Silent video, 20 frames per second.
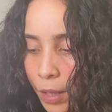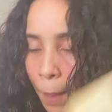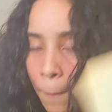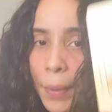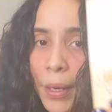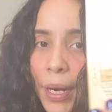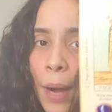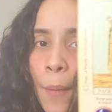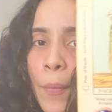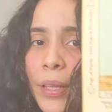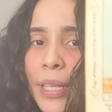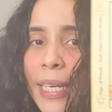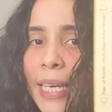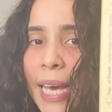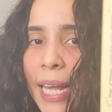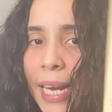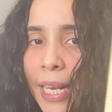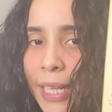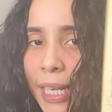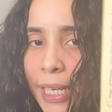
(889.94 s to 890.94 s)
but I'm really
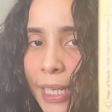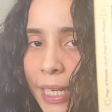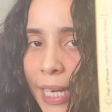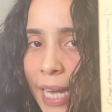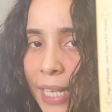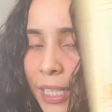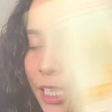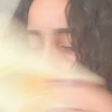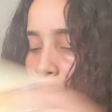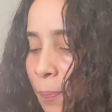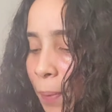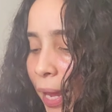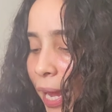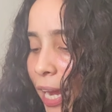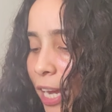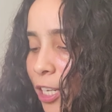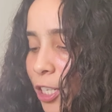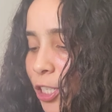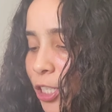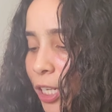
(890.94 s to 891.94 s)
getting like, again, this
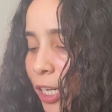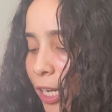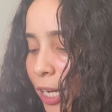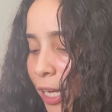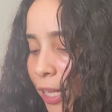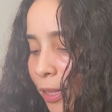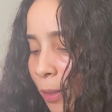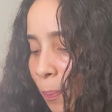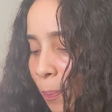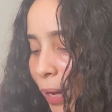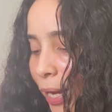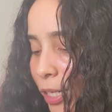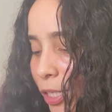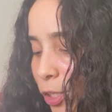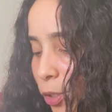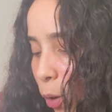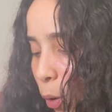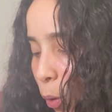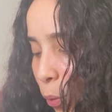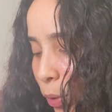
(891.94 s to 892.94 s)
page, the page
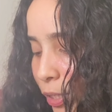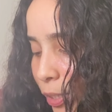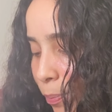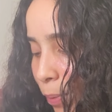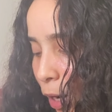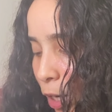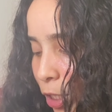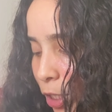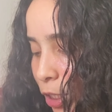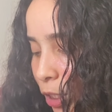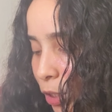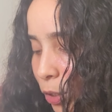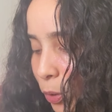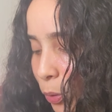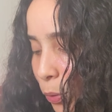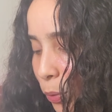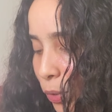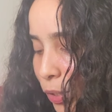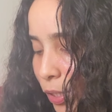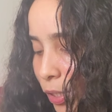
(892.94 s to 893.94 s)
is always about good
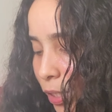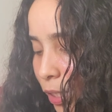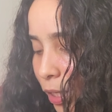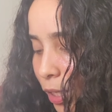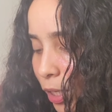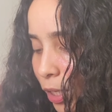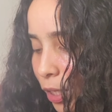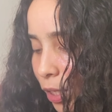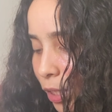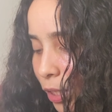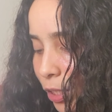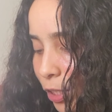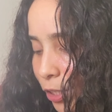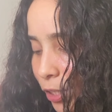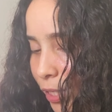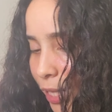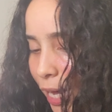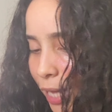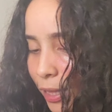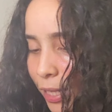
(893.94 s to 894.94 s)
news. There's
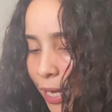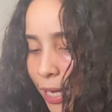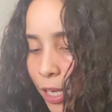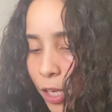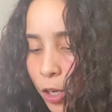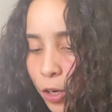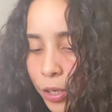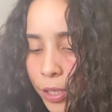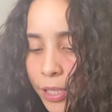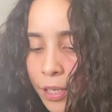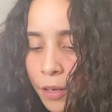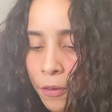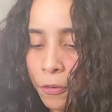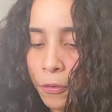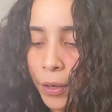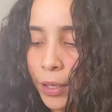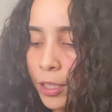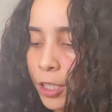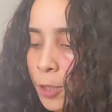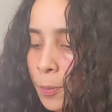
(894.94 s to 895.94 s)
that, like, you're
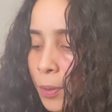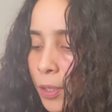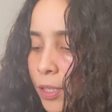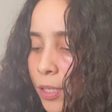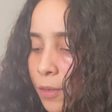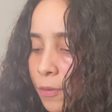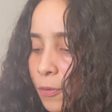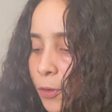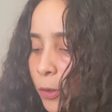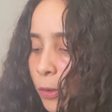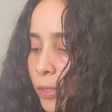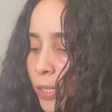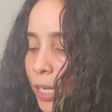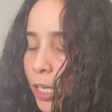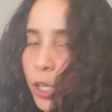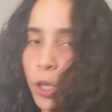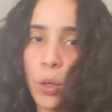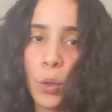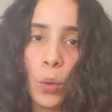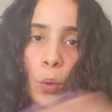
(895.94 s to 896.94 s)
different. This person feels
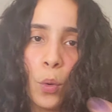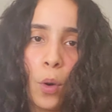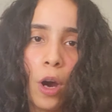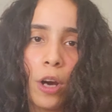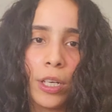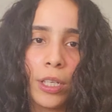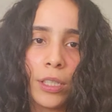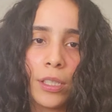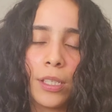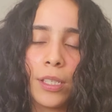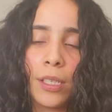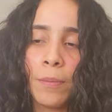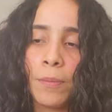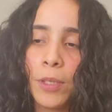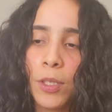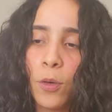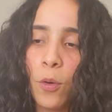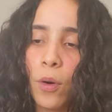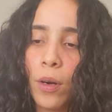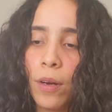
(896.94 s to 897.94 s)
like you are some
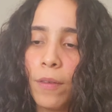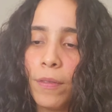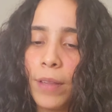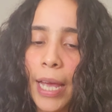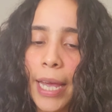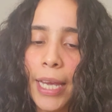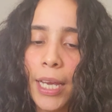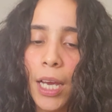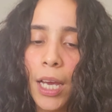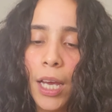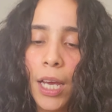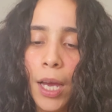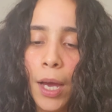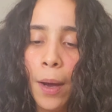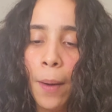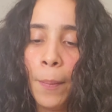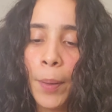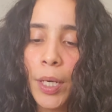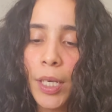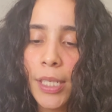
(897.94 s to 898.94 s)
sort of, like,
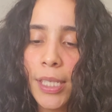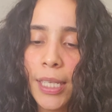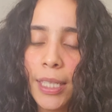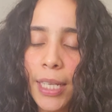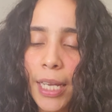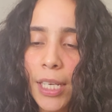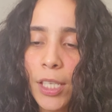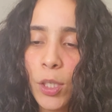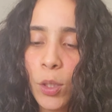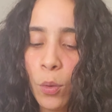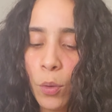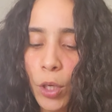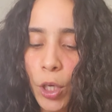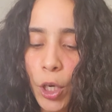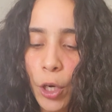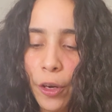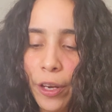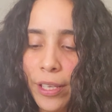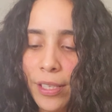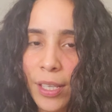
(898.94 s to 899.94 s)
person that is so
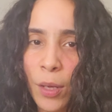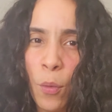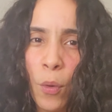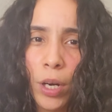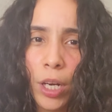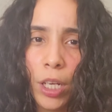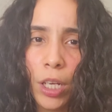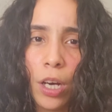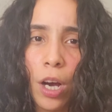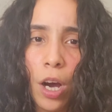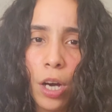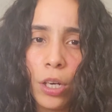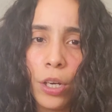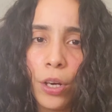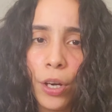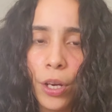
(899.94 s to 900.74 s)
curious. They want to conquer